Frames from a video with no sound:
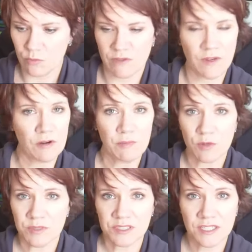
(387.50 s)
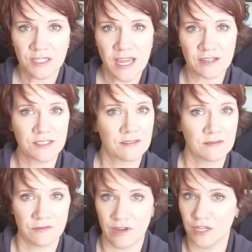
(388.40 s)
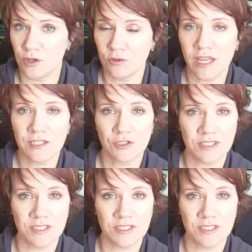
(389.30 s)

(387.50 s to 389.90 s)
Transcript: we very purposely connect I know, like,